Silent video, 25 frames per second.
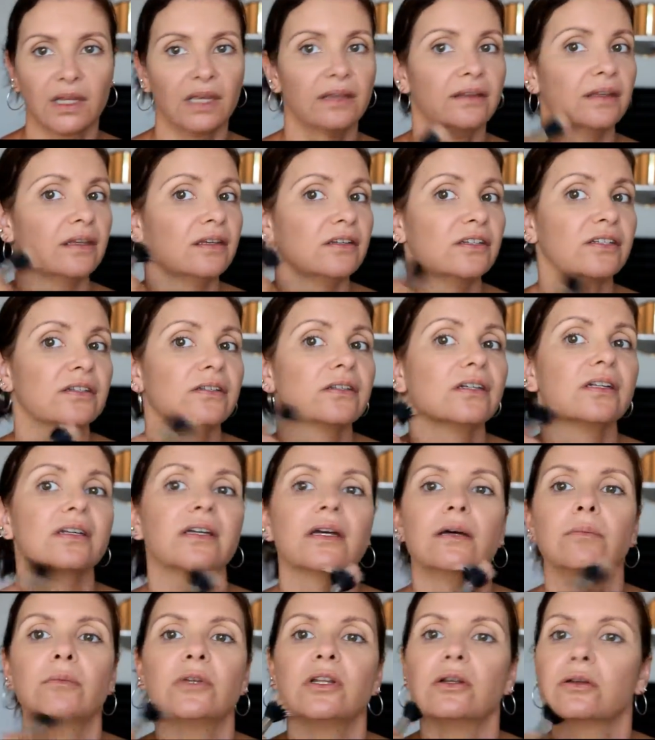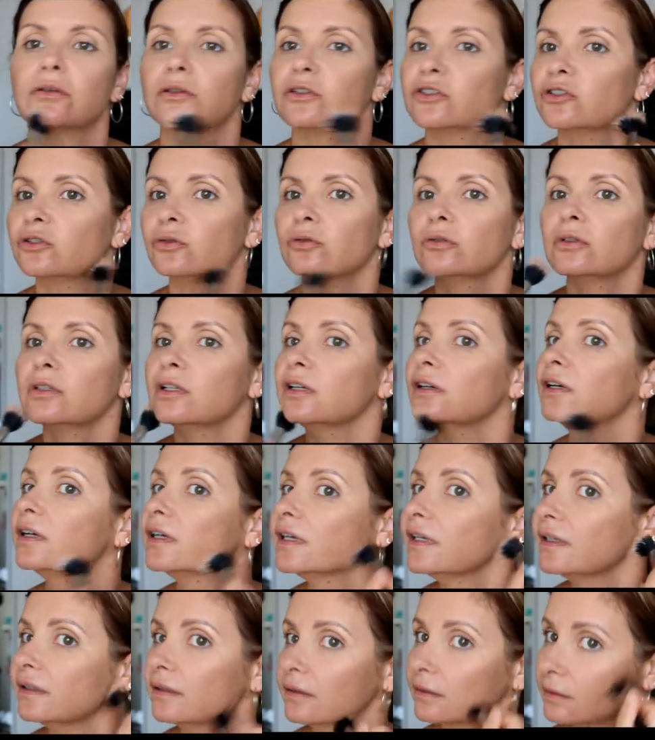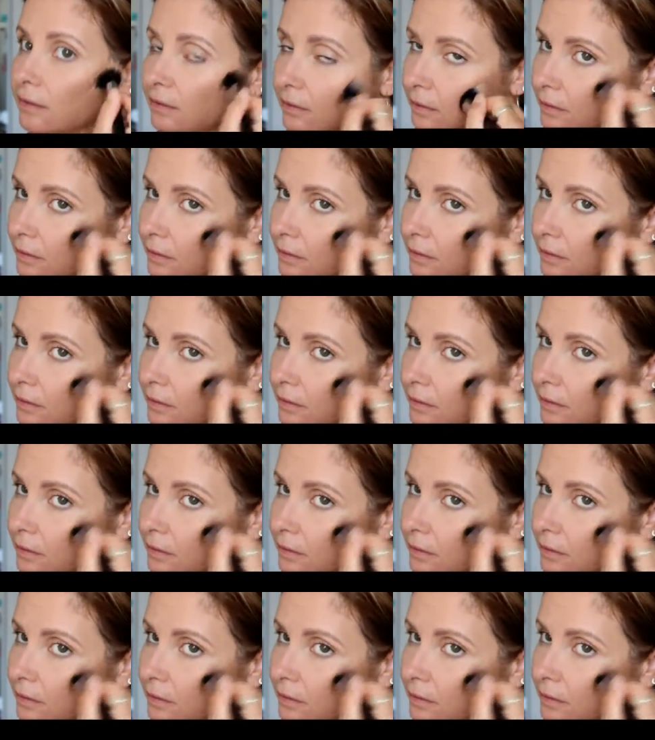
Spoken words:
And then just sort of come along the jawline.